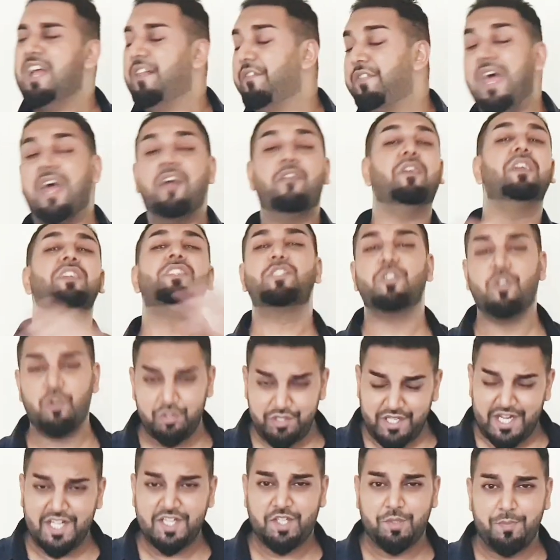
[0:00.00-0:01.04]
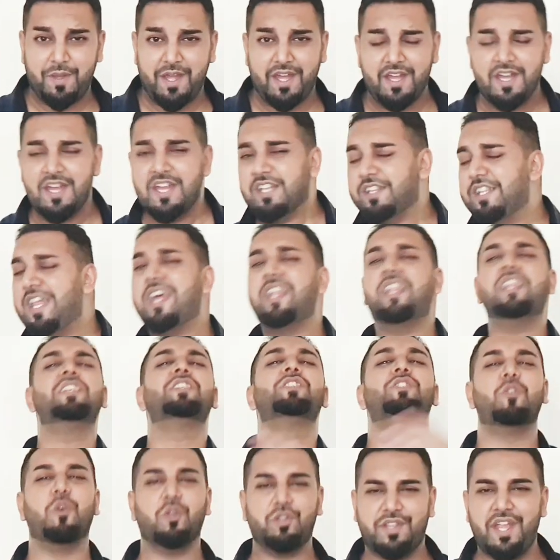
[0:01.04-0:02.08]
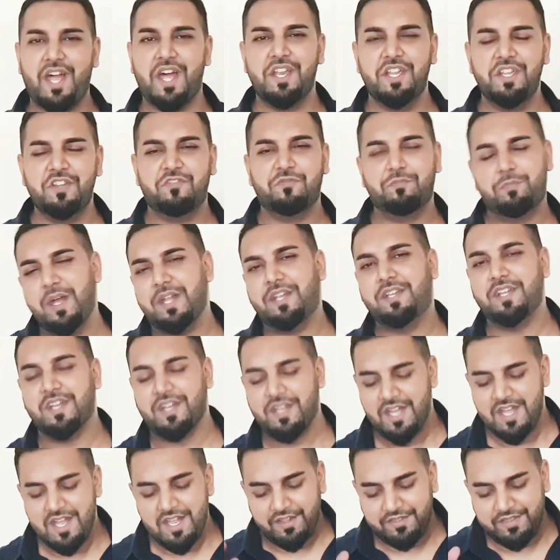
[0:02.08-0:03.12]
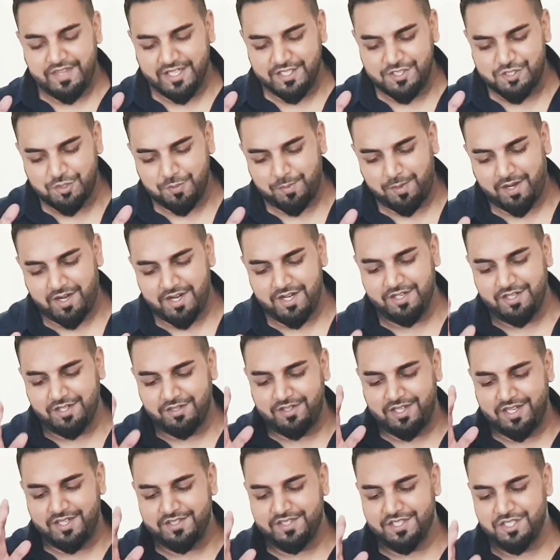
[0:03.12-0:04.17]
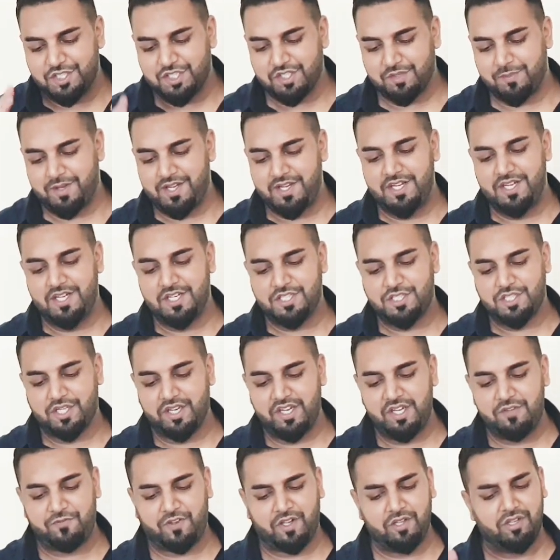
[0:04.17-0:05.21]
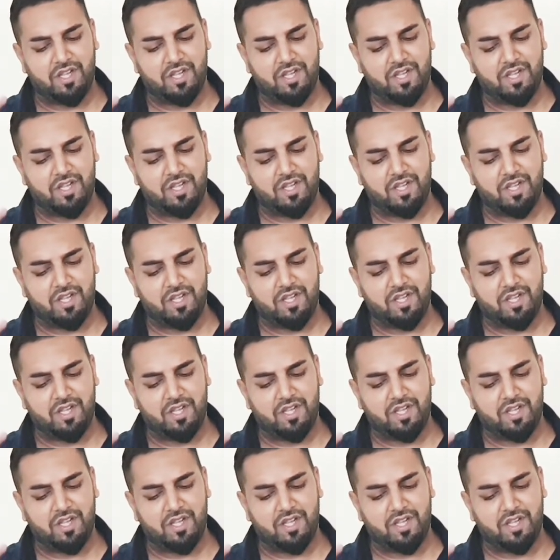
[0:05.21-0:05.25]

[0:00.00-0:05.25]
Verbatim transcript: There is no naat better, there is no tarif better than subhanAllah the Shama'il Sharif.